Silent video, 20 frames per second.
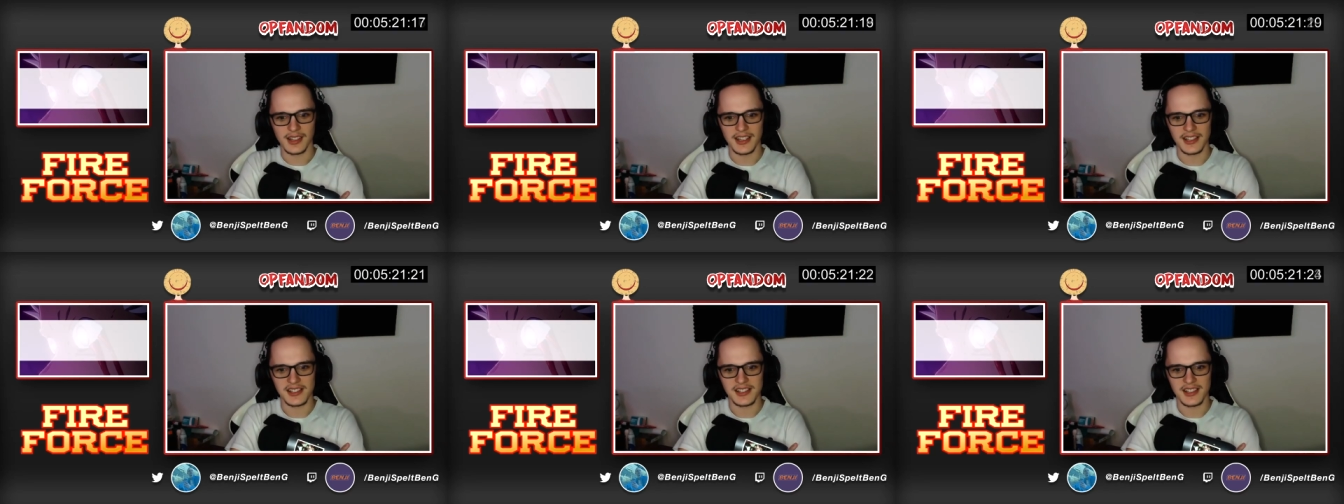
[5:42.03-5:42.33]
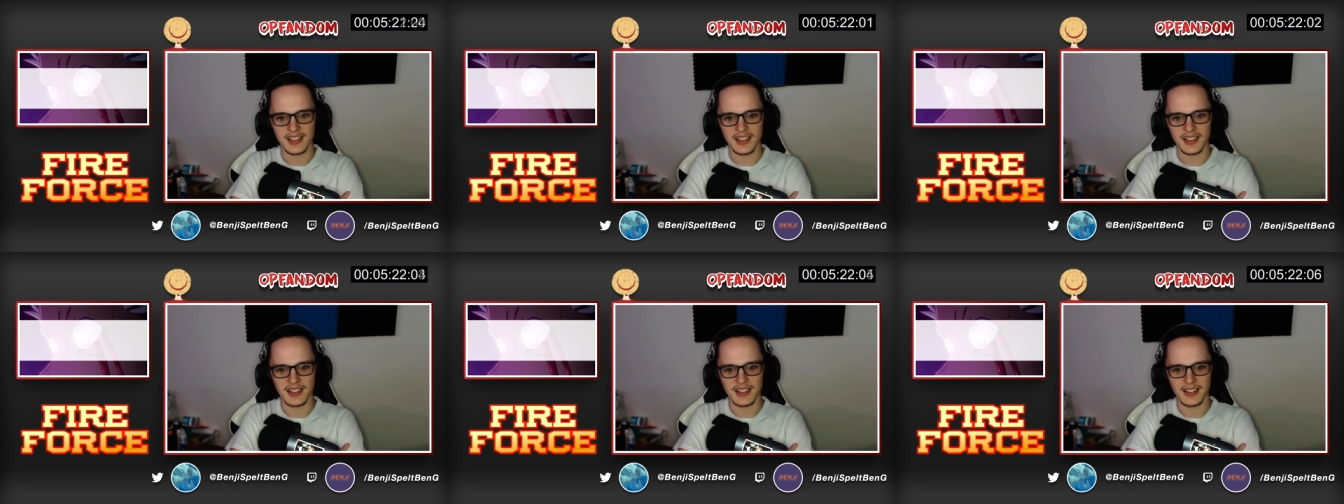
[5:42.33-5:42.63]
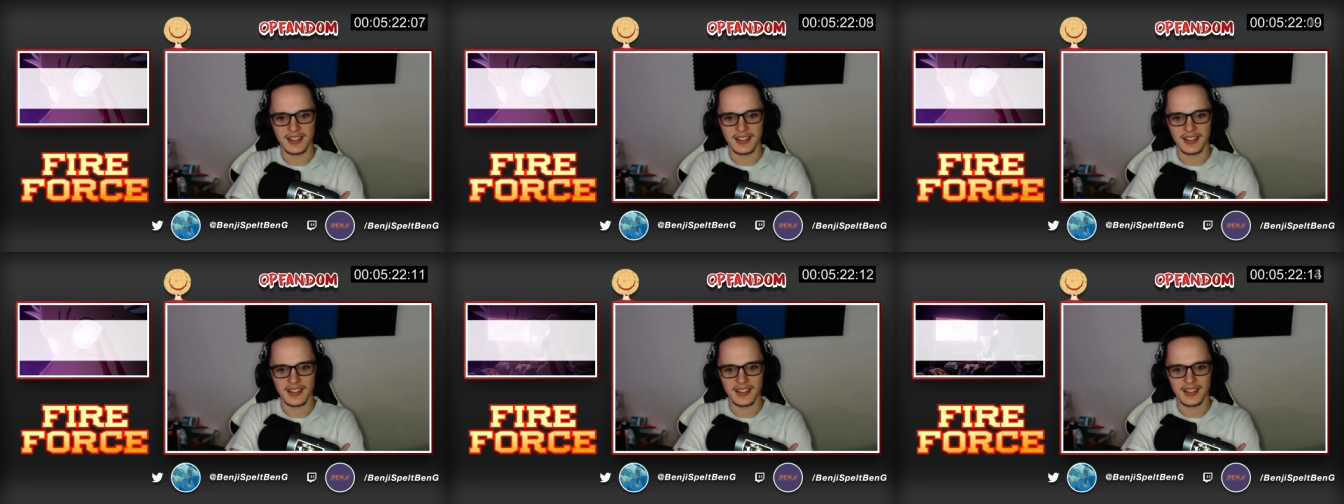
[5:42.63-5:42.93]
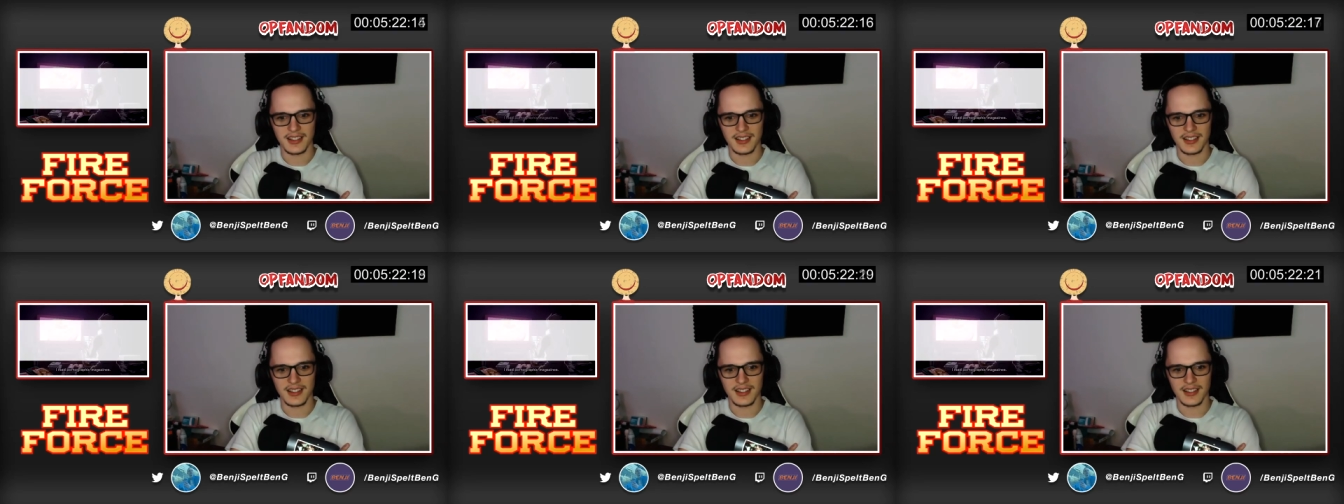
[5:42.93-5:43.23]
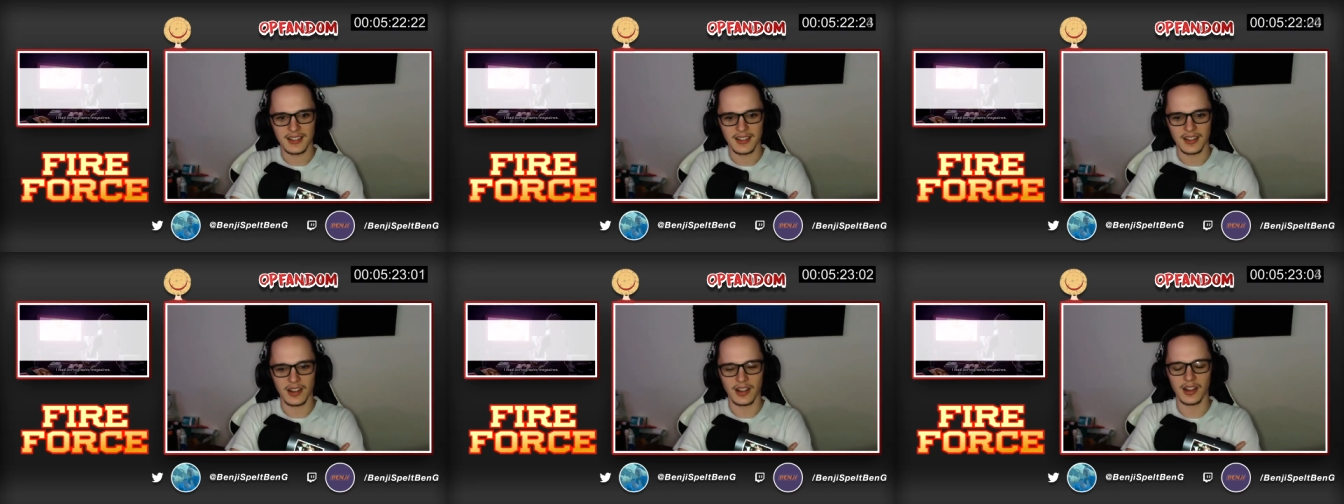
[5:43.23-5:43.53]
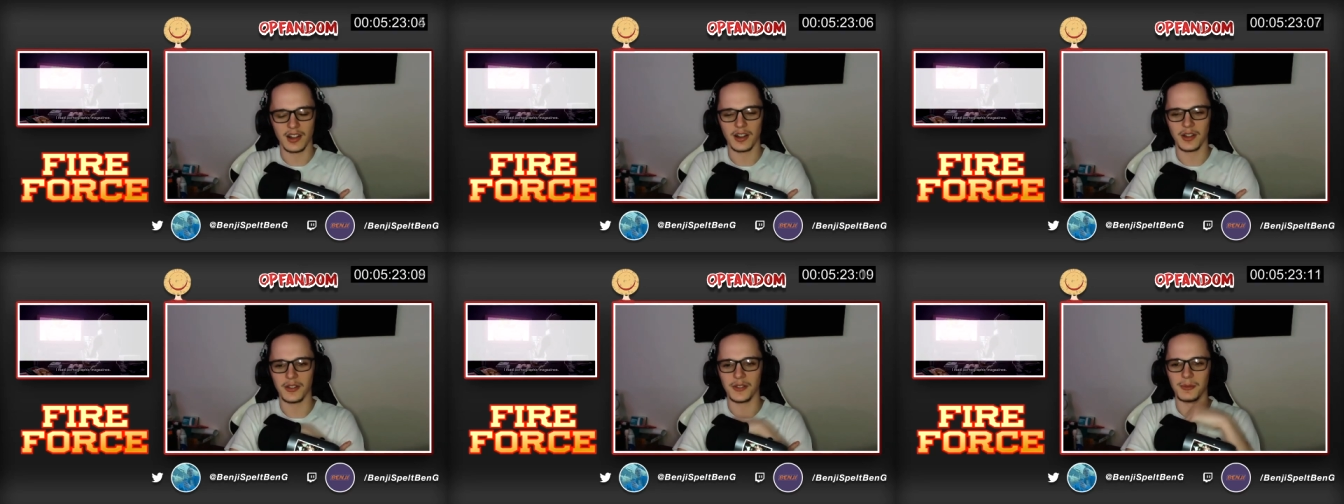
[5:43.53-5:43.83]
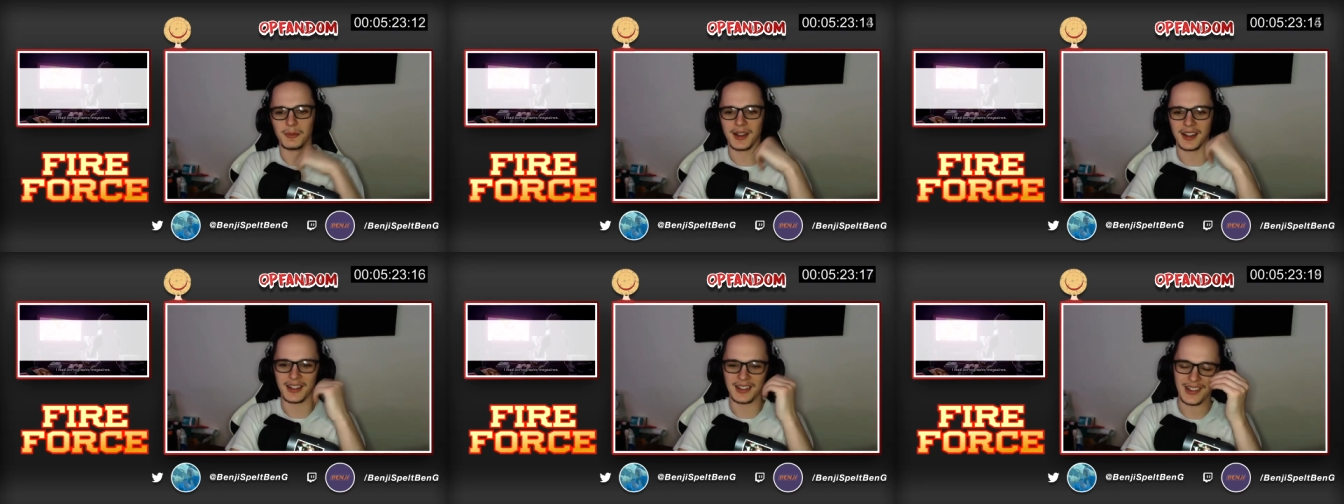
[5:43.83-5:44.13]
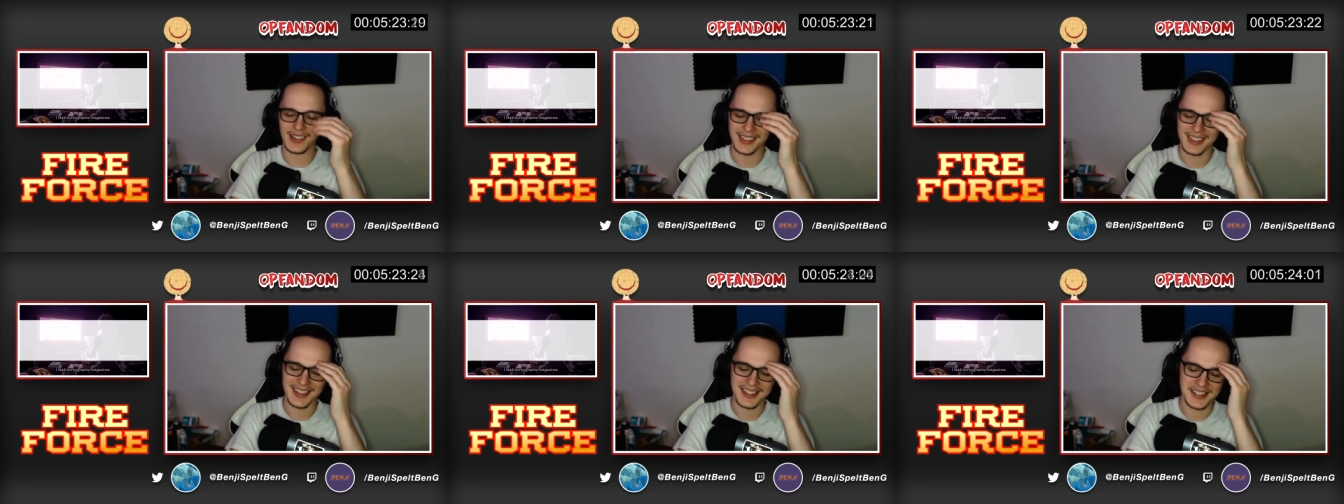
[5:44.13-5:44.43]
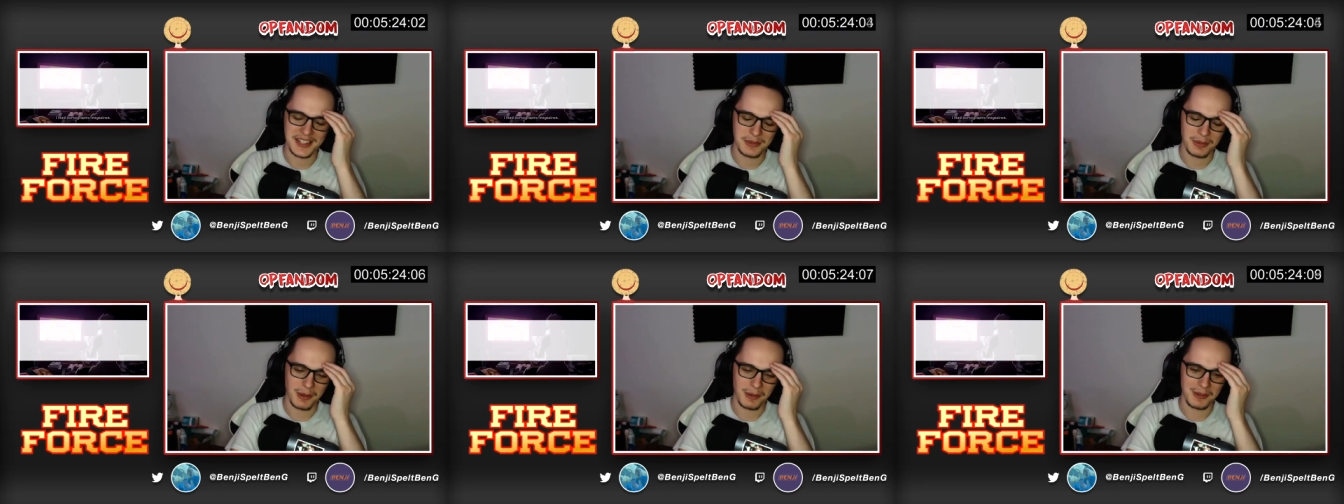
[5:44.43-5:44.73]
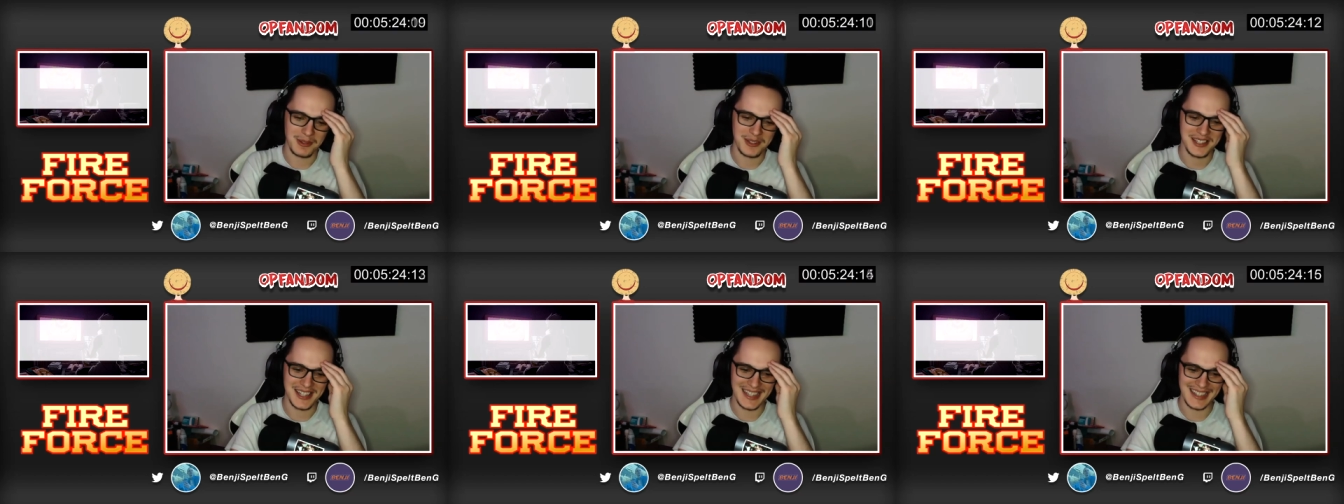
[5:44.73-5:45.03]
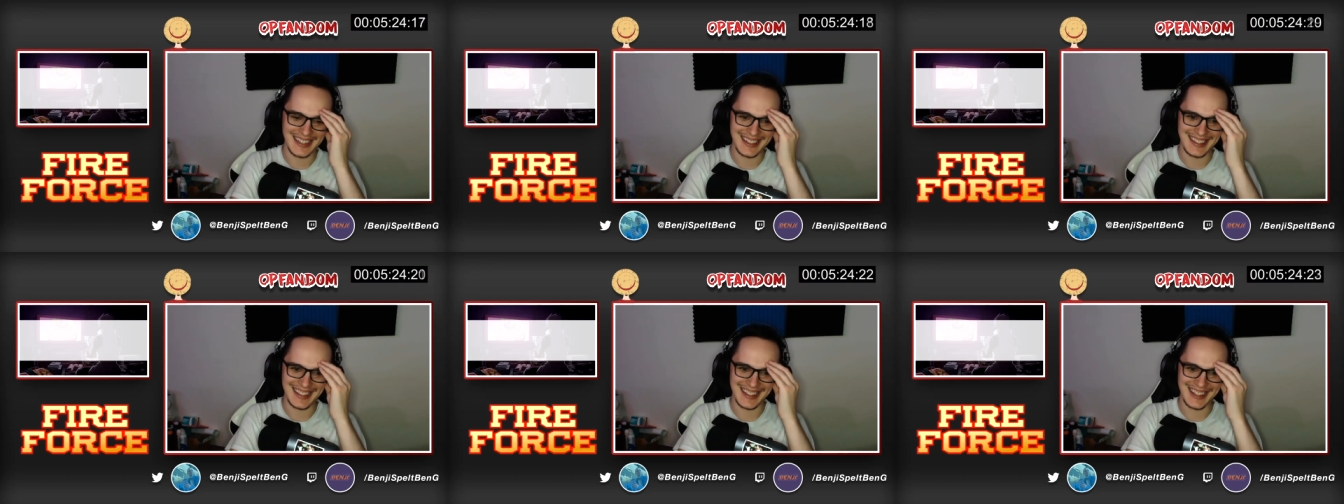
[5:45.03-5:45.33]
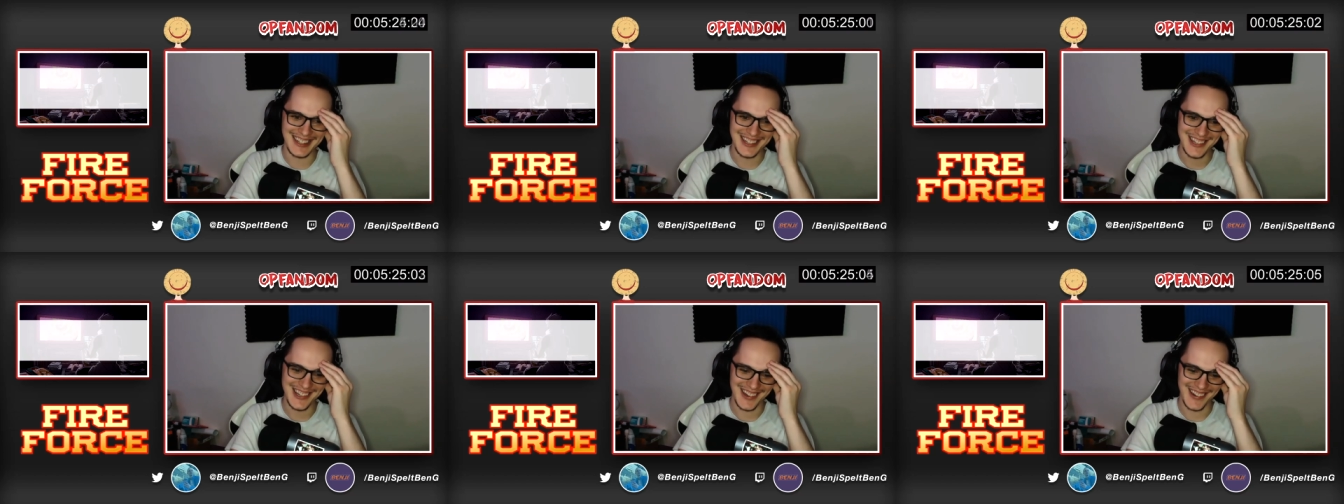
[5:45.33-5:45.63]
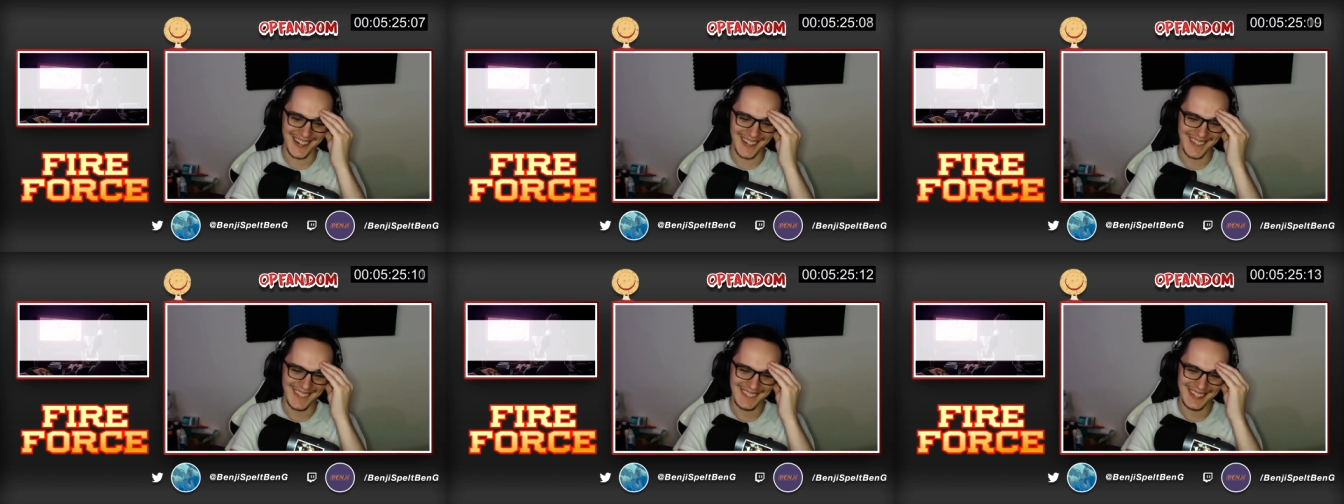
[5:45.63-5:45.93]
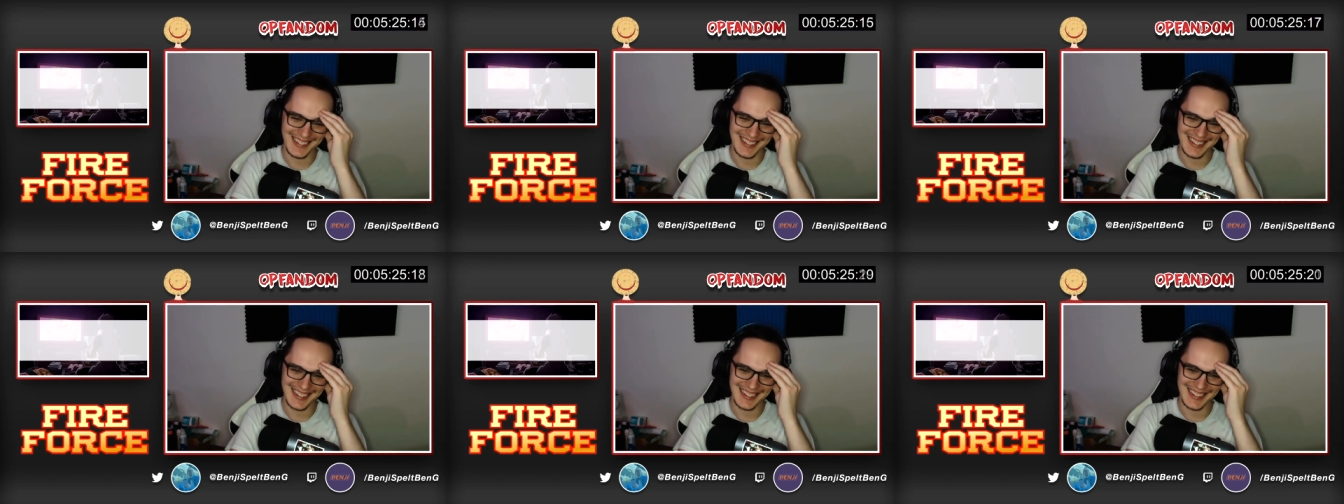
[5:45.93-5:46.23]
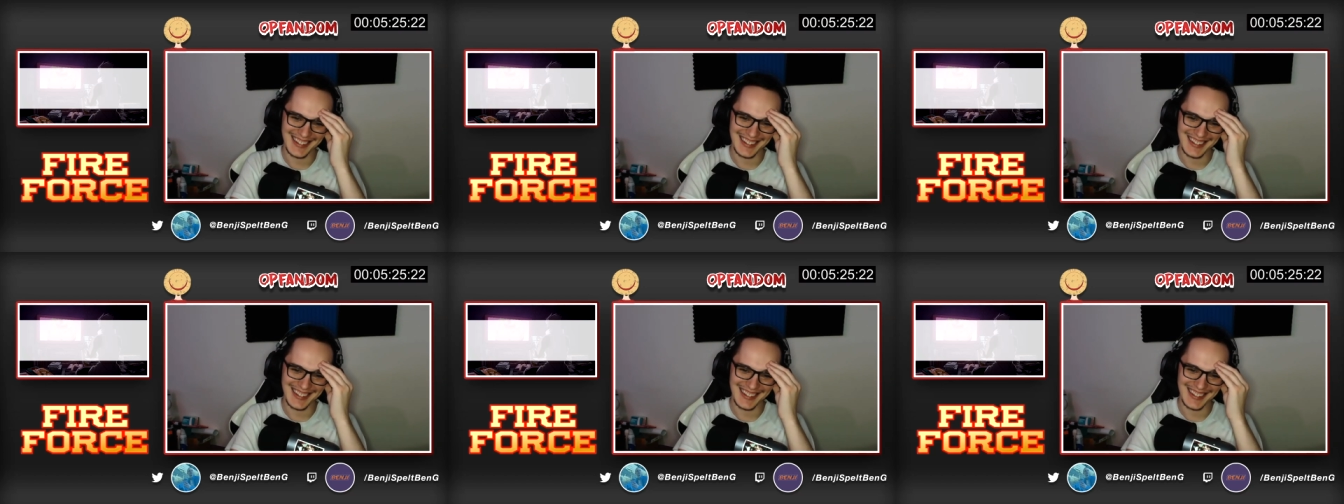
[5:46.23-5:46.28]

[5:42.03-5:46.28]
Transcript: Is that Oh my god, this is what we've seen in the intro.